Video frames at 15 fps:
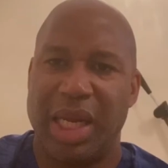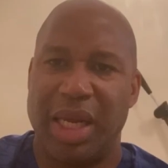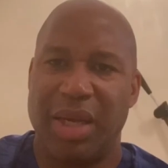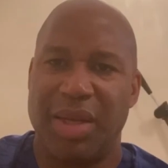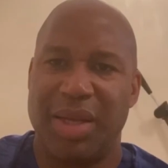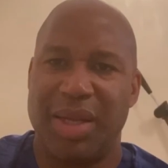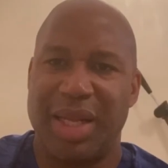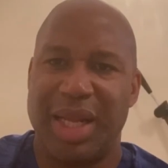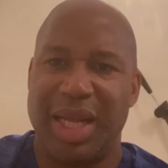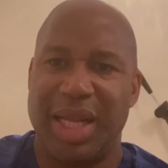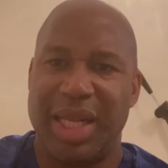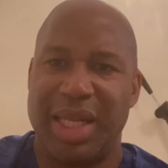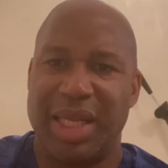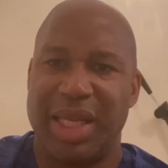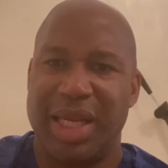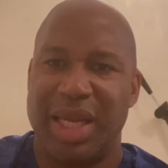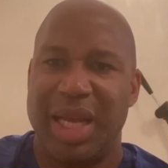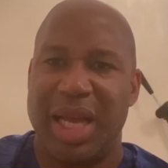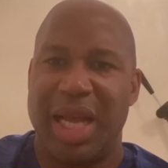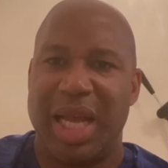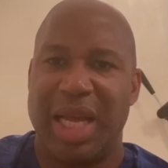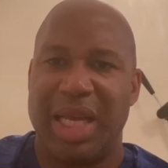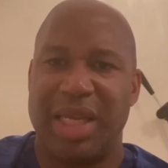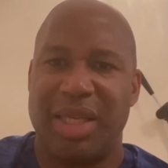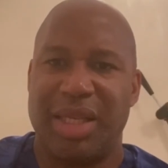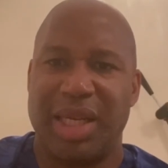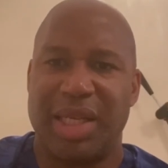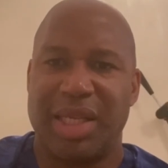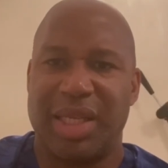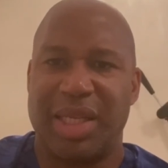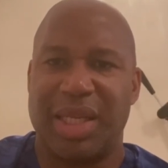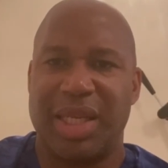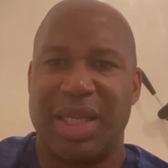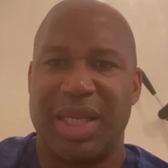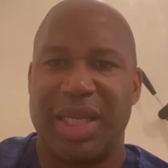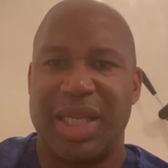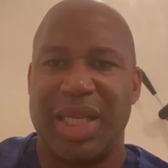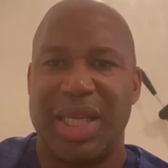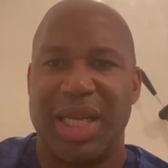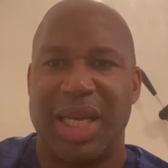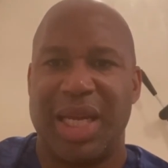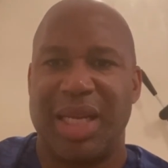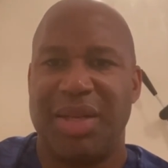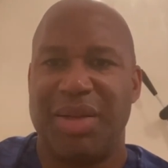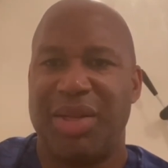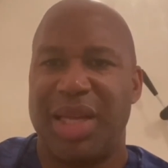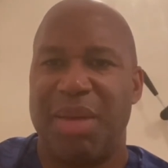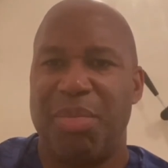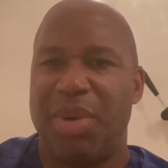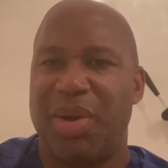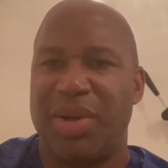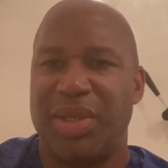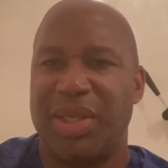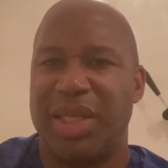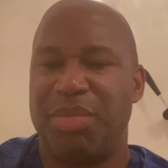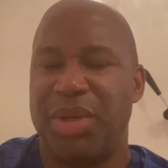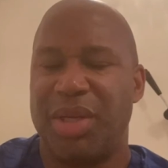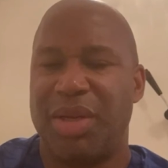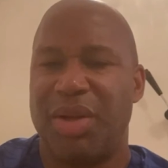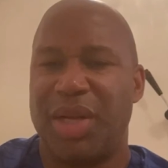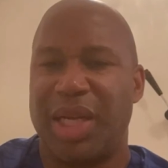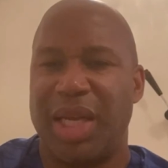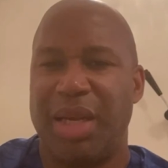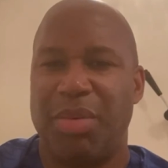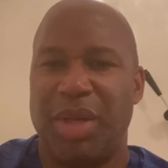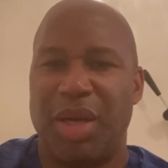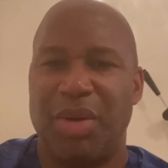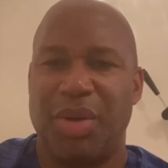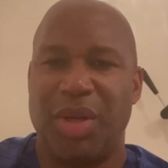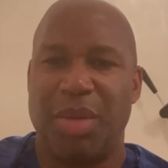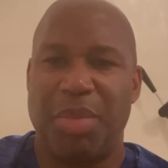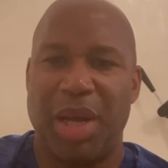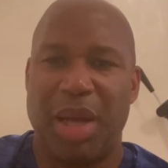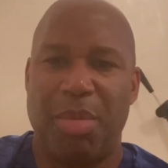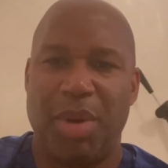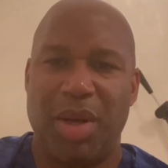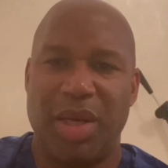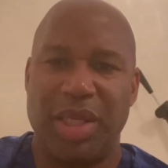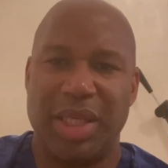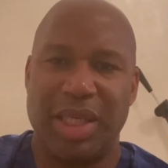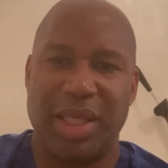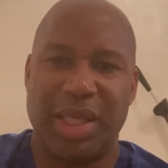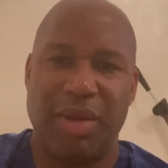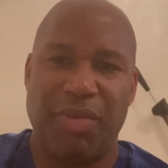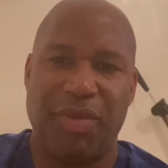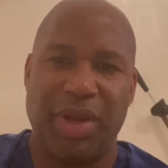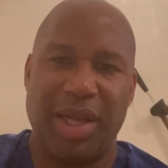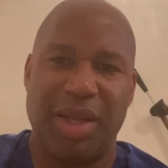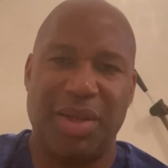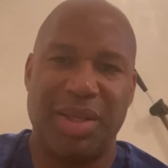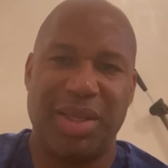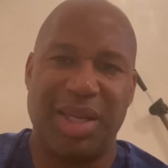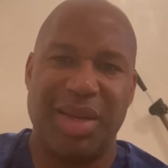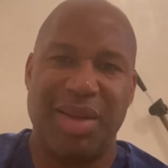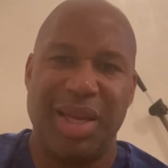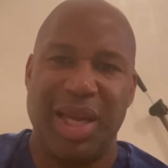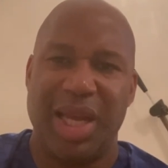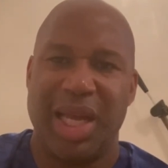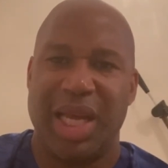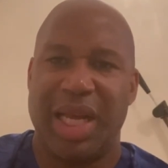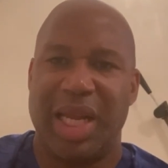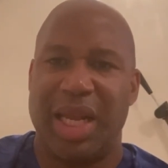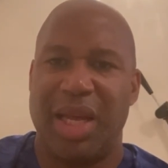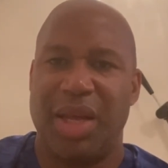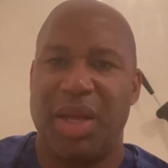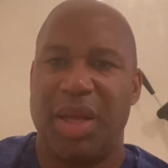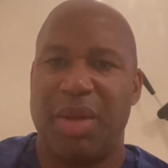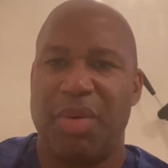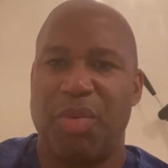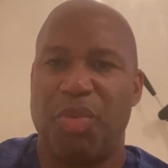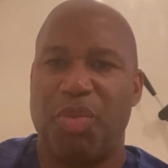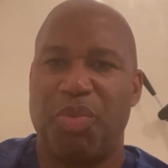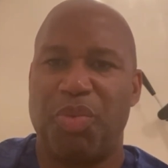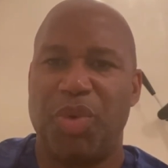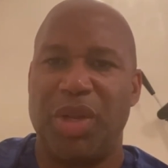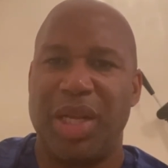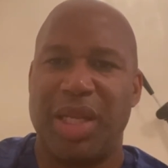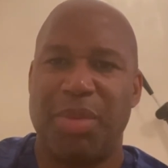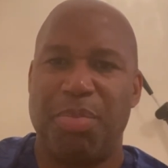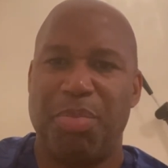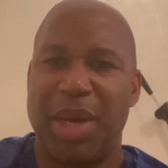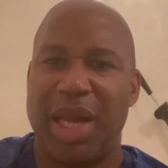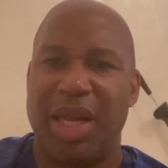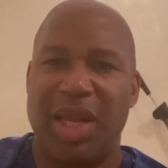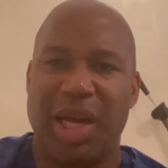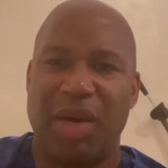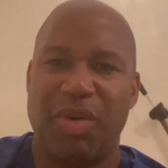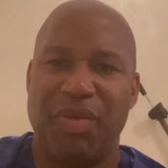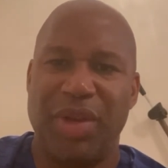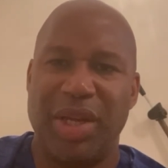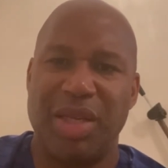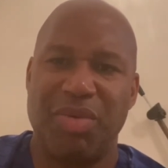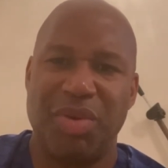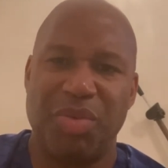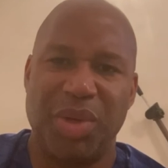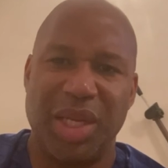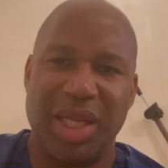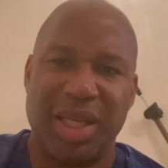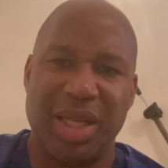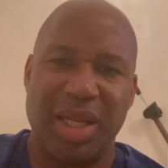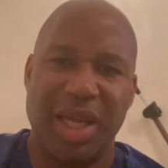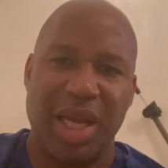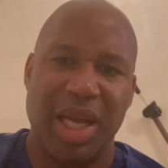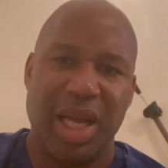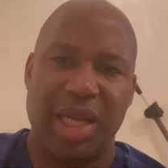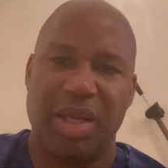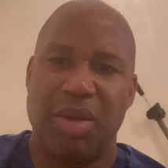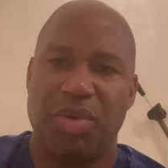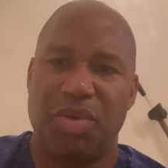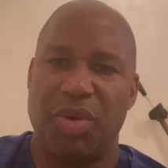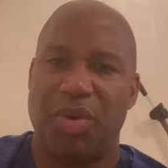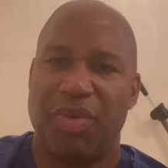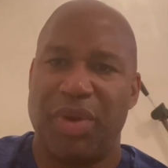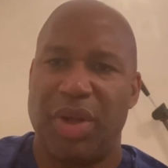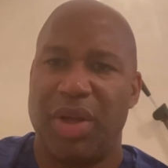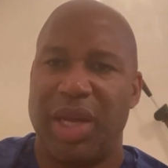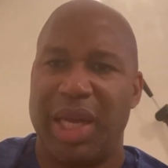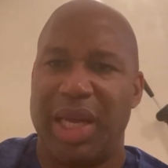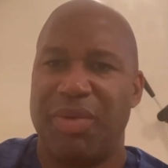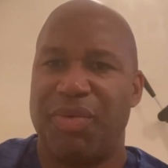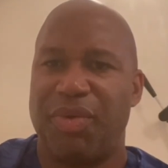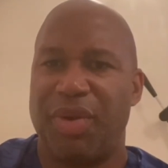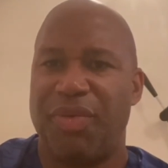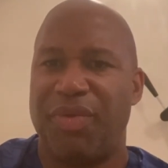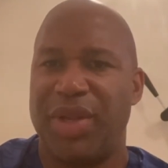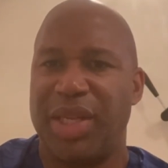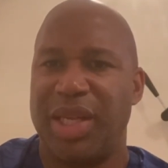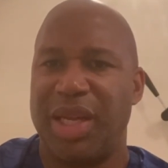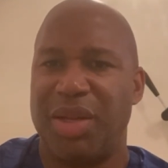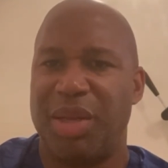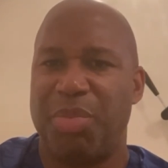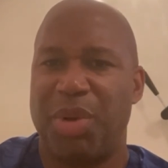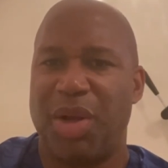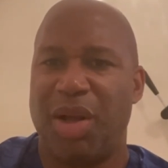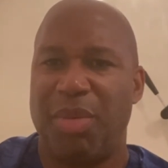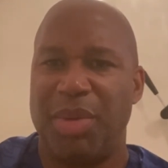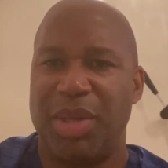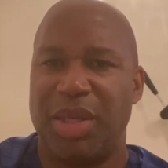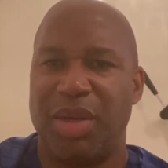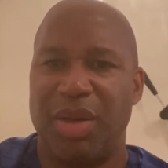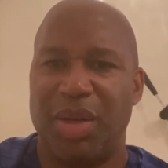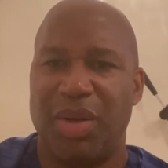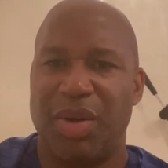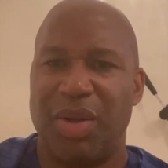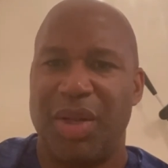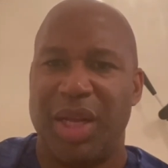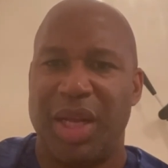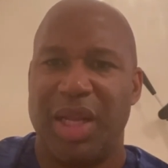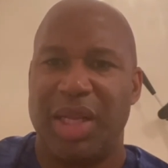know. And it's just, you say margins, but you can't keep going on about margins and everything else. So, you know, we need better luck with injuries. We need to, not sure if our physio department's doing our